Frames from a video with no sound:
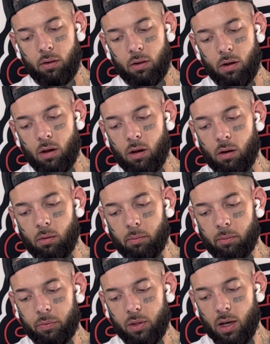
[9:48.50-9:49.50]

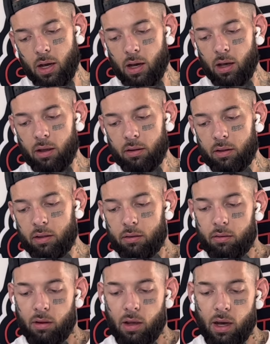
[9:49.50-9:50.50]
Um, I,
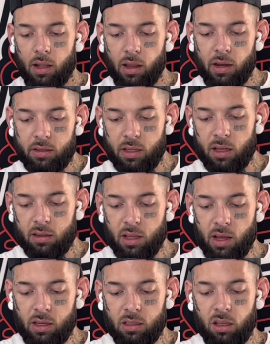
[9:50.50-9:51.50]
I like that
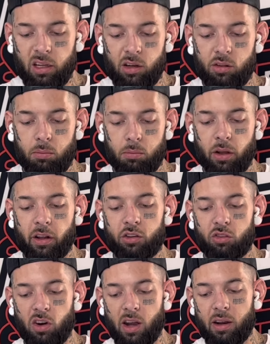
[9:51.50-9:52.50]
they cleared the
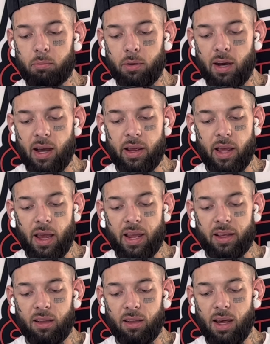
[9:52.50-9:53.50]
plunge grind by
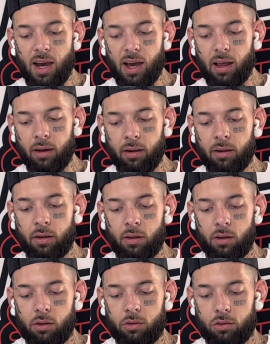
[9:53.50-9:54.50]
a lot.
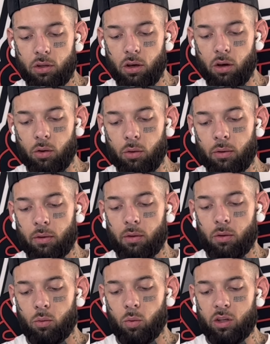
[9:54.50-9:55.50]
So
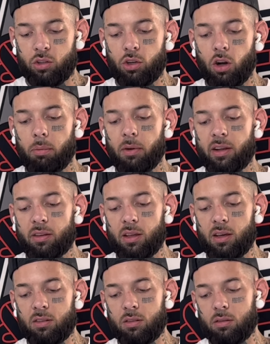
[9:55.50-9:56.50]
when sharpening
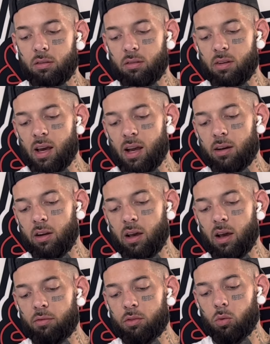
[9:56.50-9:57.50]
this, not gonna
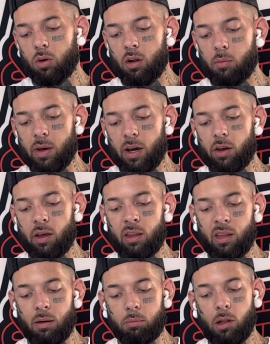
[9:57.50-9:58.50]
have to worry about
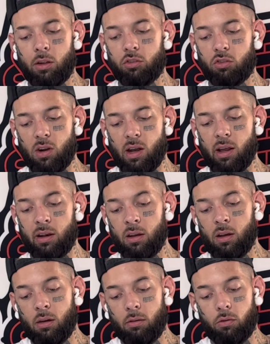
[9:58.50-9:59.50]
hitting that plunge grind
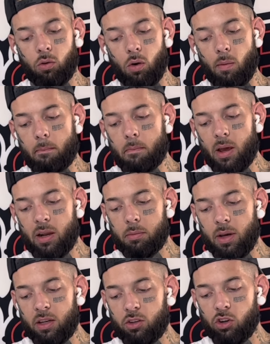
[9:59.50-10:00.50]
for many,
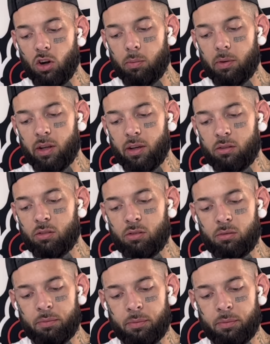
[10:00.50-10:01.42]
many sharpenings.